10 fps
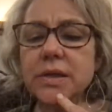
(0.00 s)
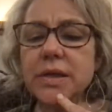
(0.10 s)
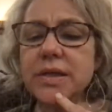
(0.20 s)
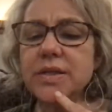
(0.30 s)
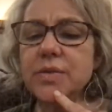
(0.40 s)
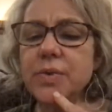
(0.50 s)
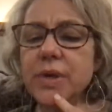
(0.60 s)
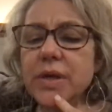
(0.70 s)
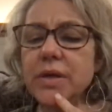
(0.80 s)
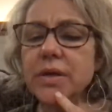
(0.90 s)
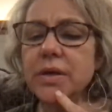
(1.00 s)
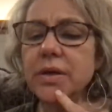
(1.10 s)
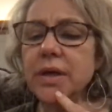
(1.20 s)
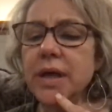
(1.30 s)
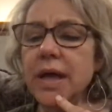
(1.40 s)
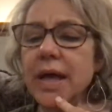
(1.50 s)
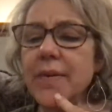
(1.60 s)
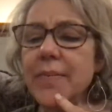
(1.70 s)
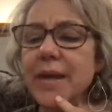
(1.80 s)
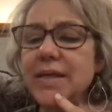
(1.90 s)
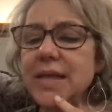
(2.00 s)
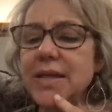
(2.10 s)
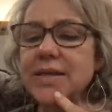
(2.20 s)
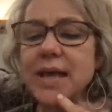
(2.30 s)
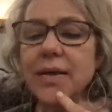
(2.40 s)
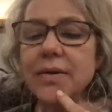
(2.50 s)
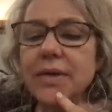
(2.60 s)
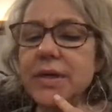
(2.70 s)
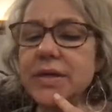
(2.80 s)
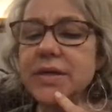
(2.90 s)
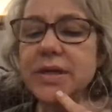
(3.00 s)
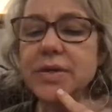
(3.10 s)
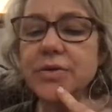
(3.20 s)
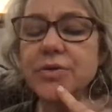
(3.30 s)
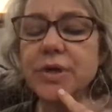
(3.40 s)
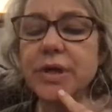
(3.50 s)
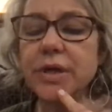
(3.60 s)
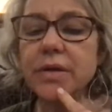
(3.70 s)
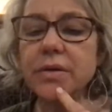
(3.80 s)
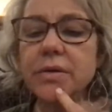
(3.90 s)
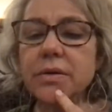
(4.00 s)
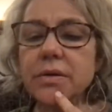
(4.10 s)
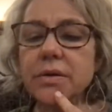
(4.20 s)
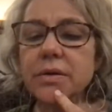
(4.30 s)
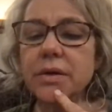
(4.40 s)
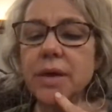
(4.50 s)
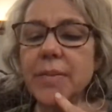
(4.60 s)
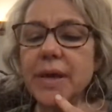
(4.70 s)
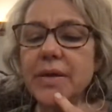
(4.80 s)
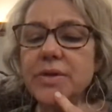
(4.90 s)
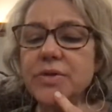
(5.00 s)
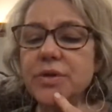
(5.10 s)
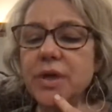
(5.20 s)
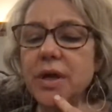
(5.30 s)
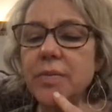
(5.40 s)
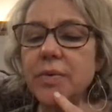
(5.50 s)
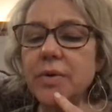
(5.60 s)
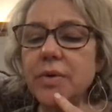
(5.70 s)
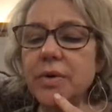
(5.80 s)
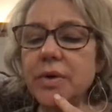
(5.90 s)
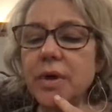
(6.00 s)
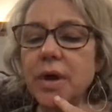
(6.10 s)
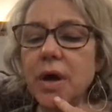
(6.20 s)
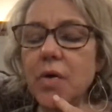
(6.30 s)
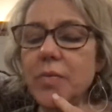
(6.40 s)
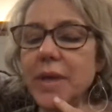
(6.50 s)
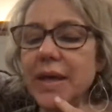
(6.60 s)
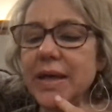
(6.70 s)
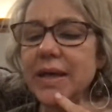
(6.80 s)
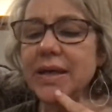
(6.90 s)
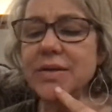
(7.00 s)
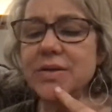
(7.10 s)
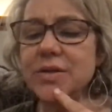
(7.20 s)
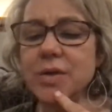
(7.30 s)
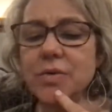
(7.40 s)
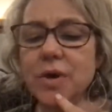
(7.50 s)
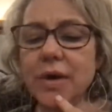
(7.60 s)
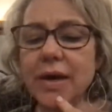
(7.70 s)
It's the wind. It makes that sound in the cedar tree. Amanda stood up. Oh, Maggie, it's so dark